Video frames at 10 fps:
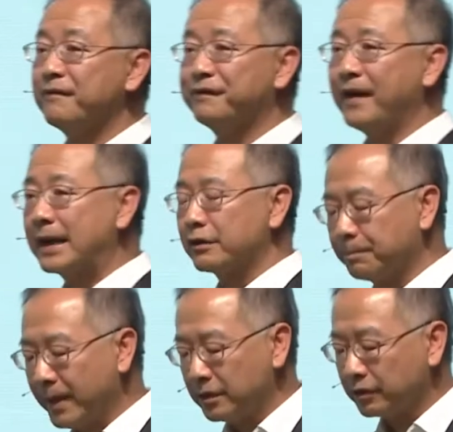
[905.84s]
fact,
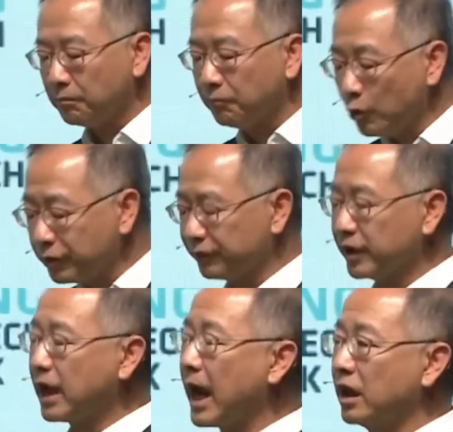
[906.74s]
spent most of their
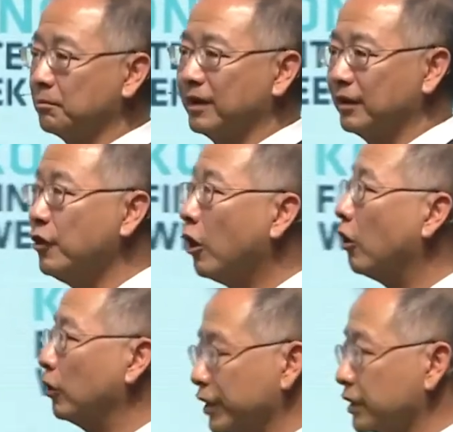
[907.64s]
time not
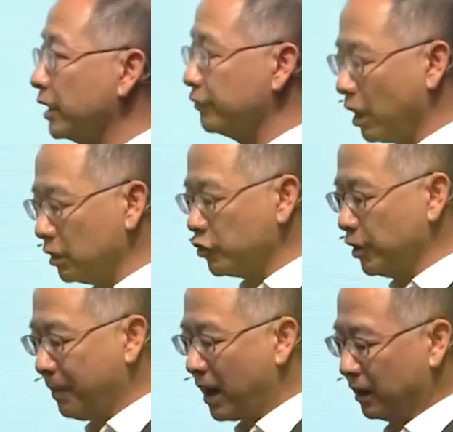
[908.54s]
on the technology
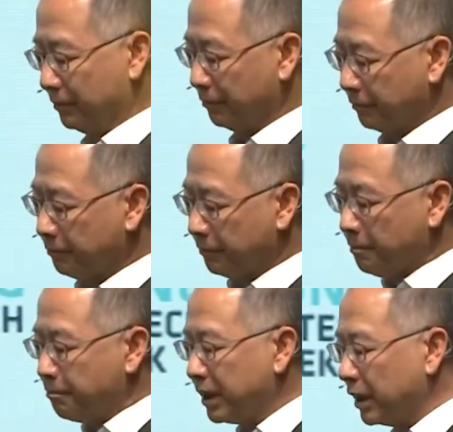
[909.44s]
part,
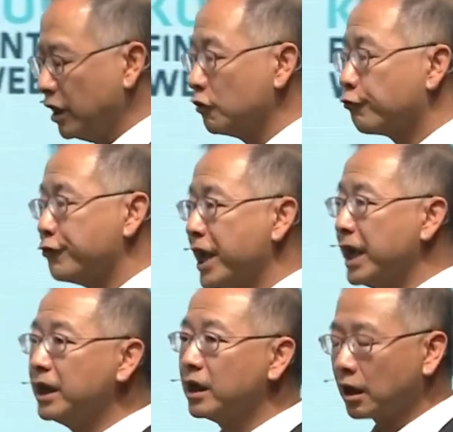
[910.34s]
but in
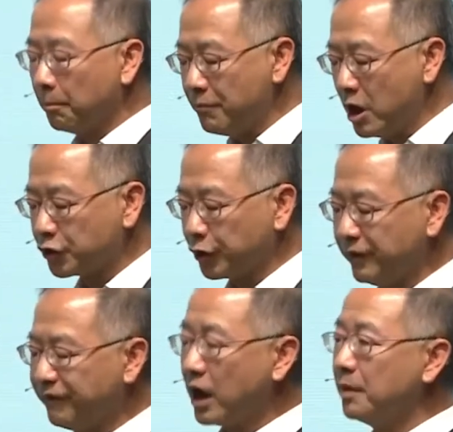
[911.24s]
creating a commercially
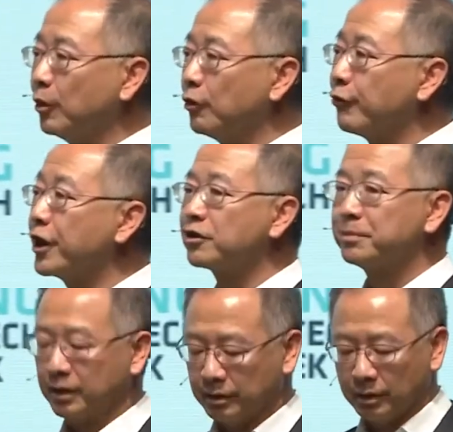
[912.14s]
viable
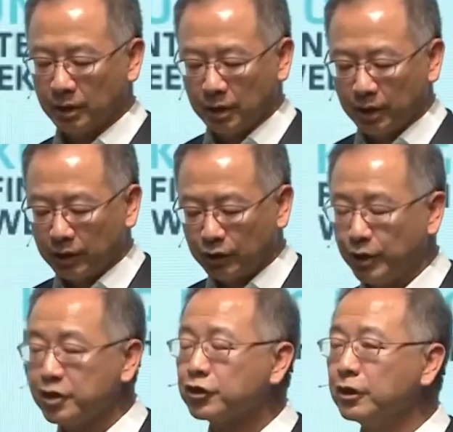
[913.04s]
arrangement to
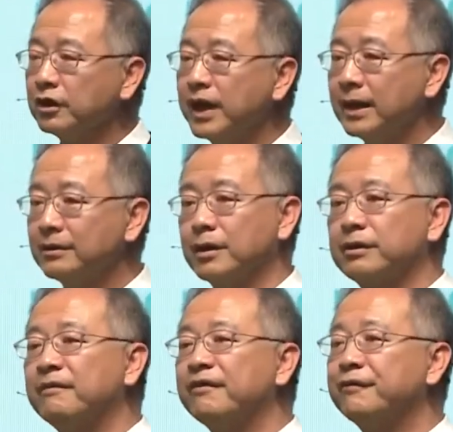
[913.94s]
ensure that there's
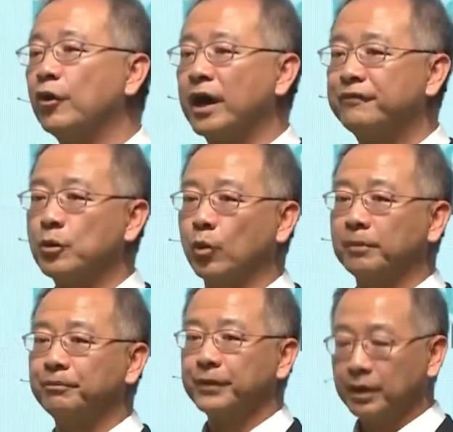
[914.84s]
something for everyone.